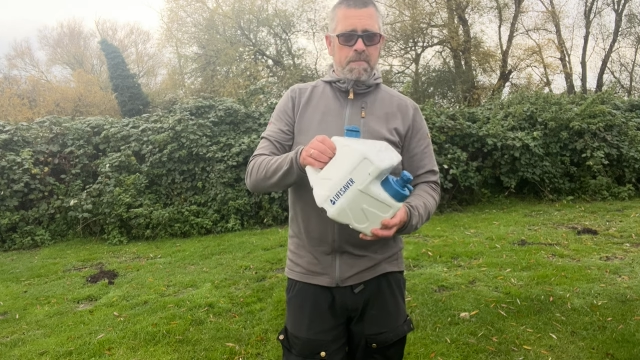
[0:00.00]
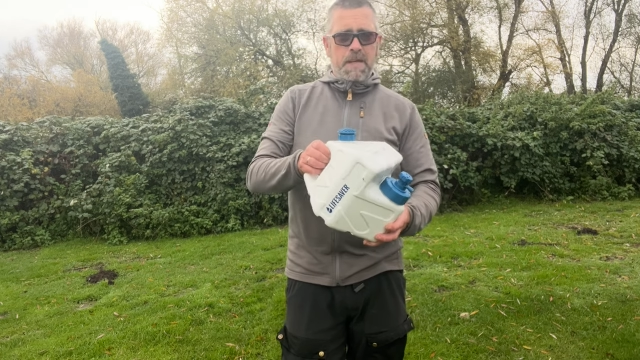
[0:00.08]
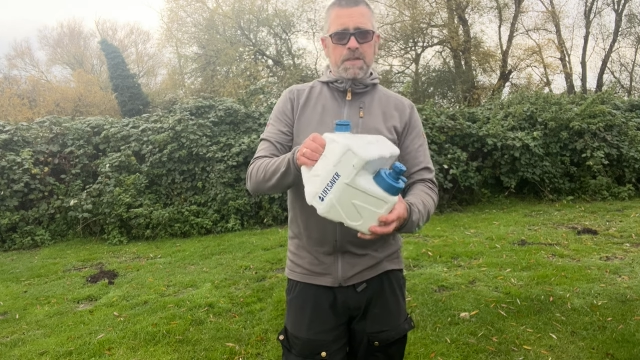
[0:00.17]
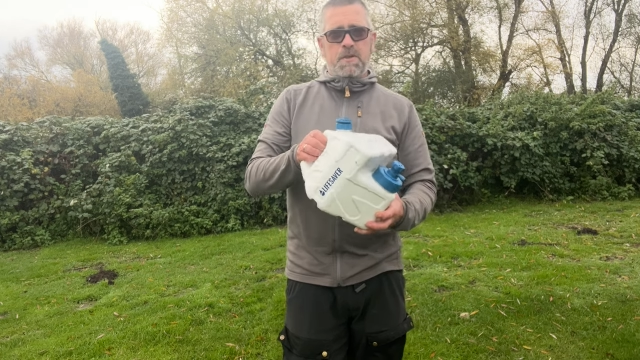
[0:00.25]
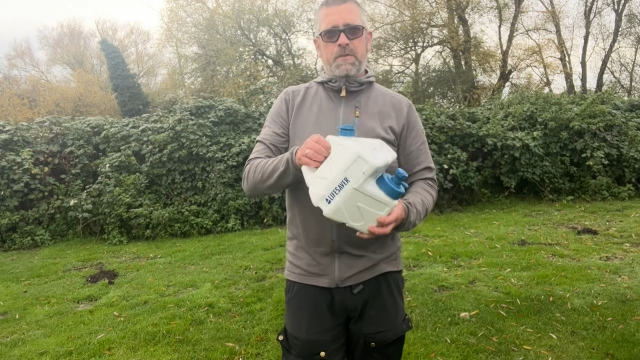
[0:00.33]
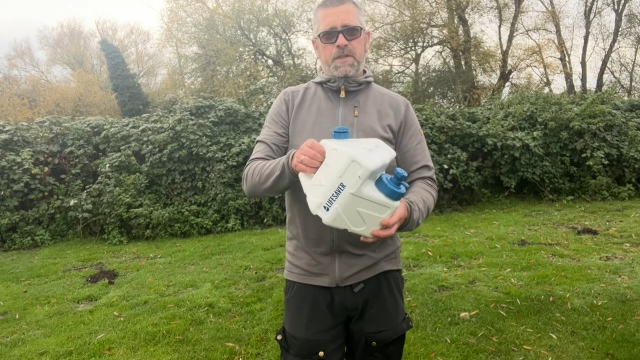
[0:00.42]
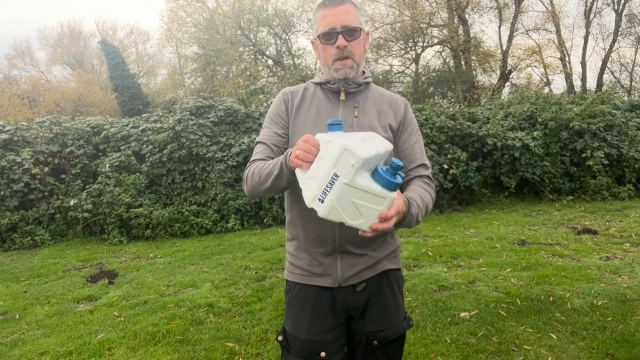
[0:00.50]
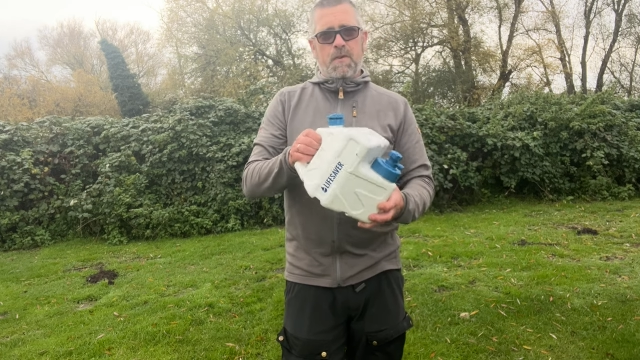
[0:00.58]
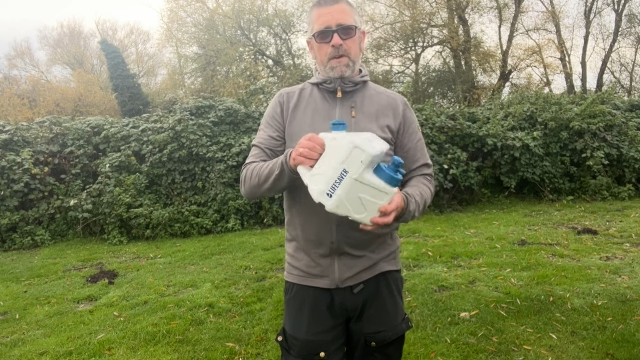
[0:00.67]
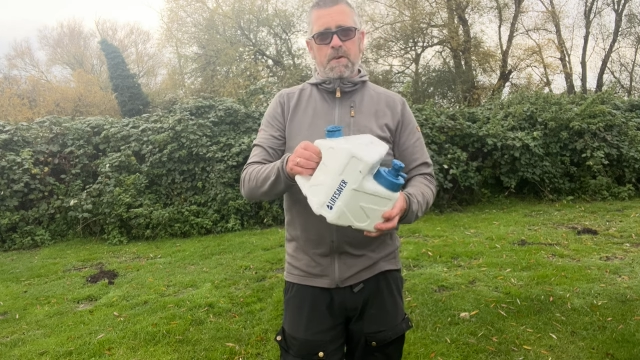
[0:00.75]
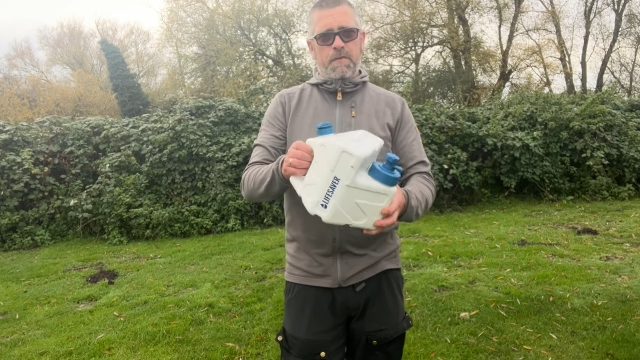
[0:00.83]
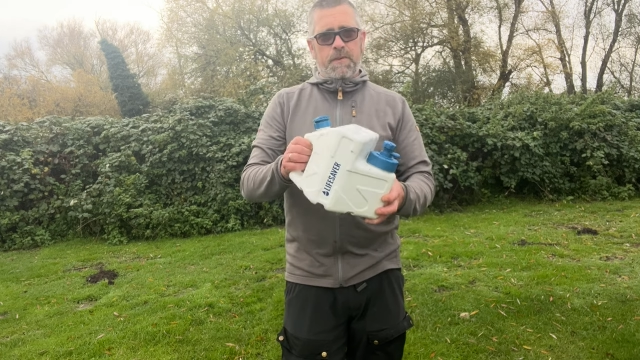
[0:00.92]
make sure it's
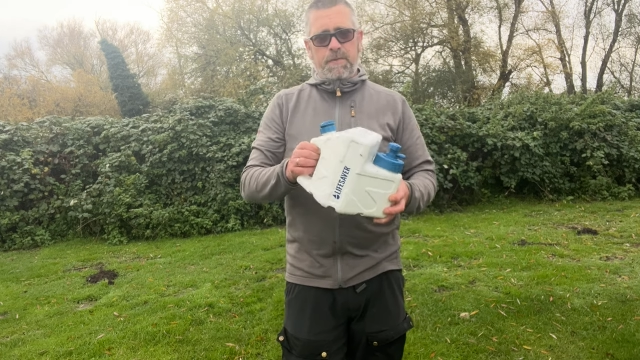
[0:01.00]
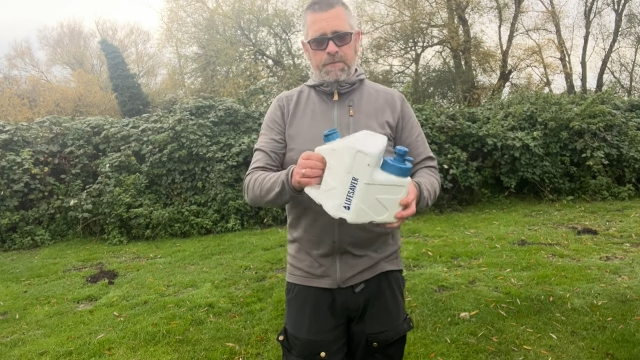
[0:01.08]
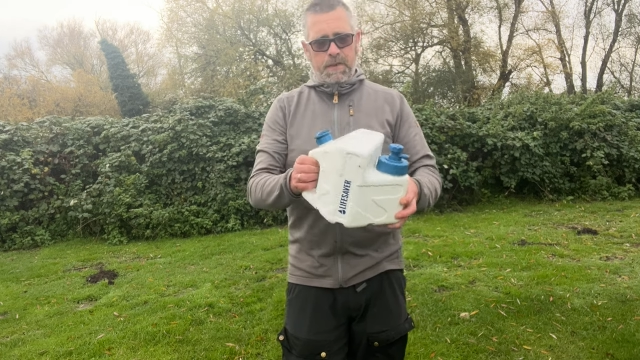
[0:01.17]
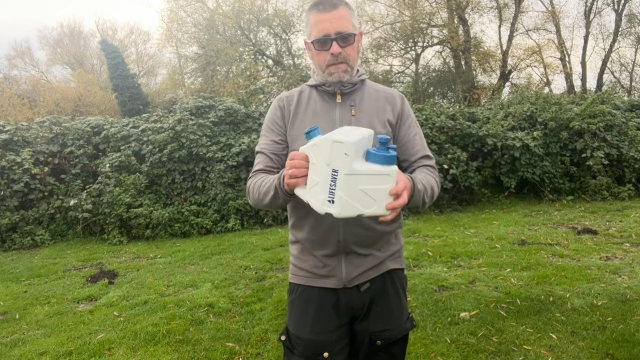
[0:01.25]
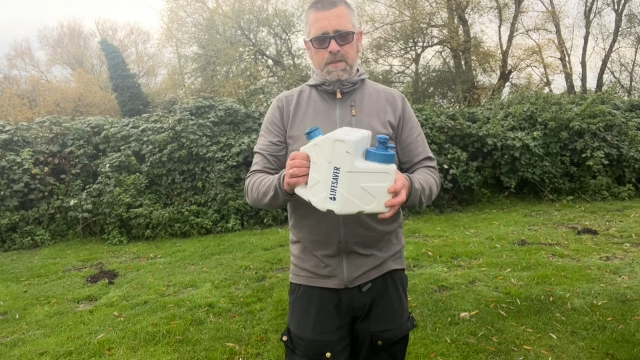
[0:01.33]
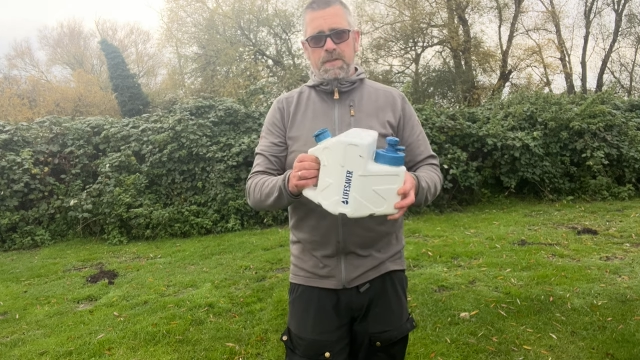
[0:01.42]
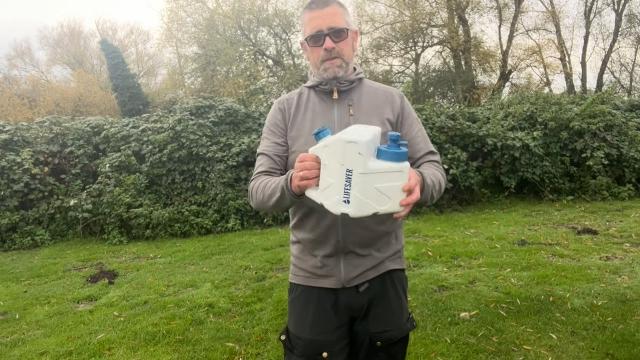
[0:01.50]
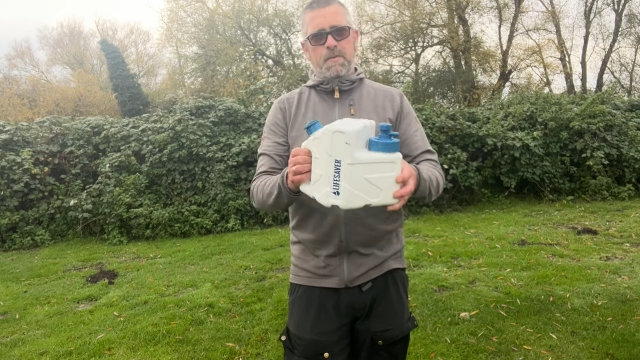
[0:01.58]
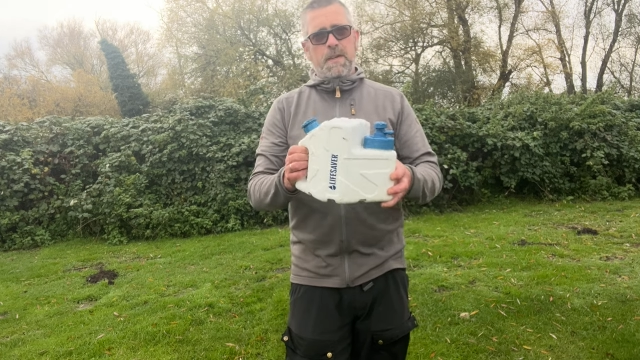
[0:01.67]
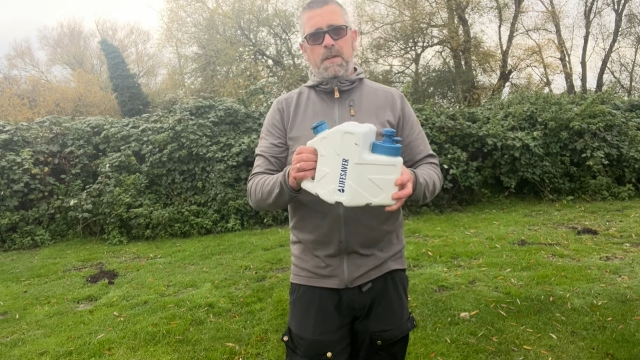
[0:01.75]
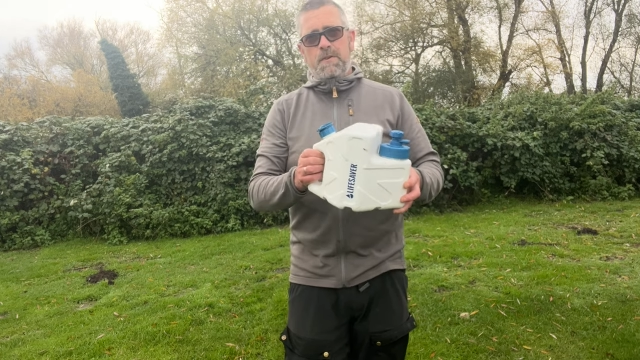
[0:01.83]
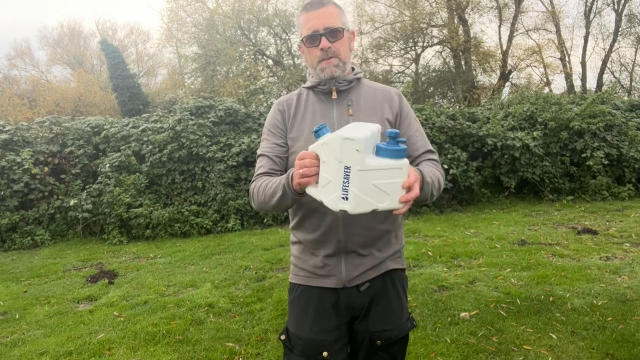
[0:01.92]
going over the filter so
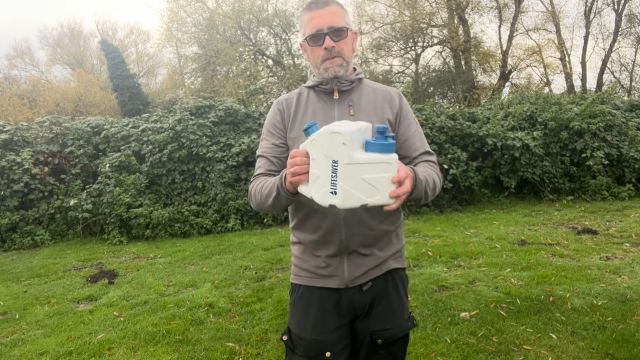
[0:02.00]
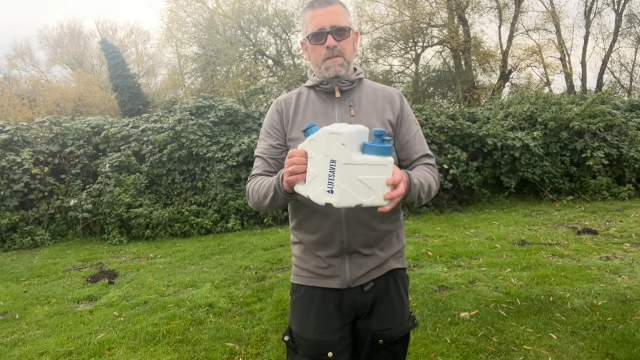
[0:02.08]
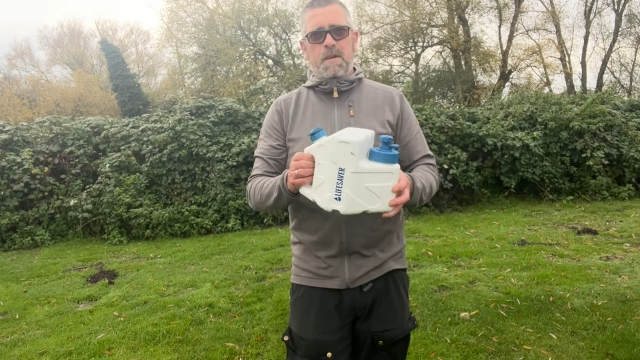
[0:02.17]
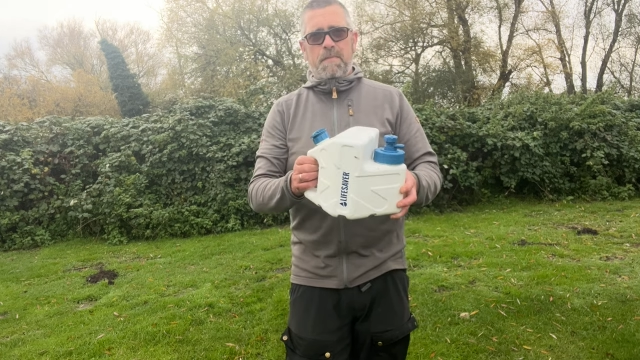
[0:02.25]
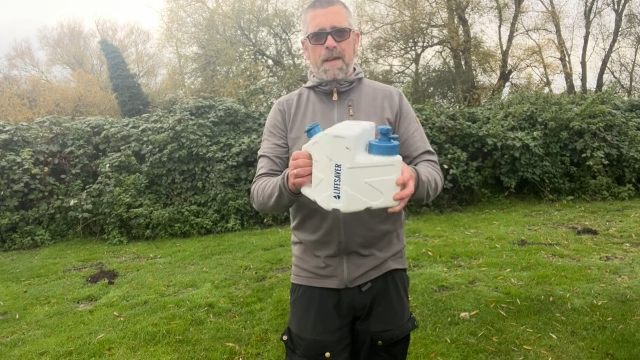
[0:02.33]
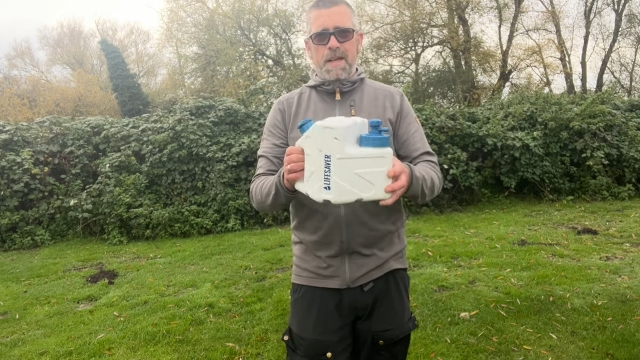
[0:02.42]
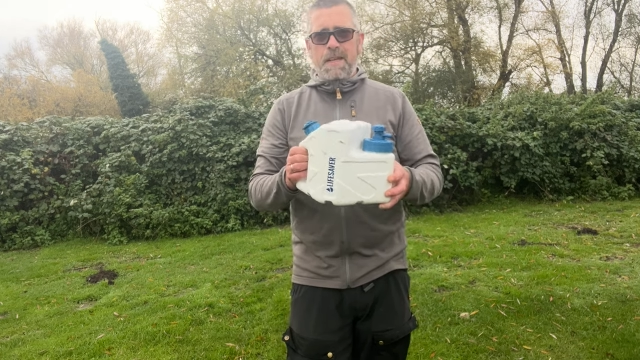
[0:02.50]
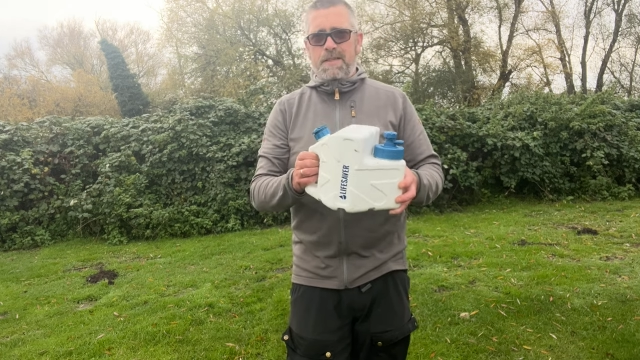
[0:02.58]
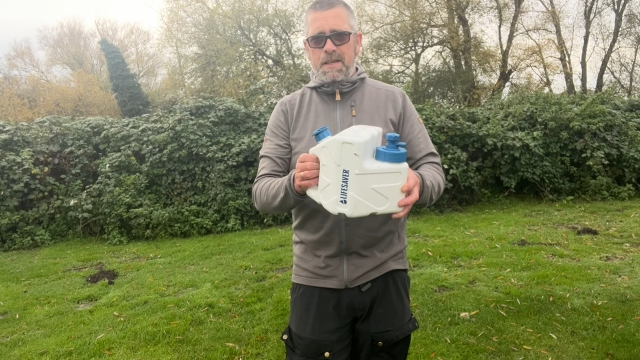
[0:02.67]
it loosens up any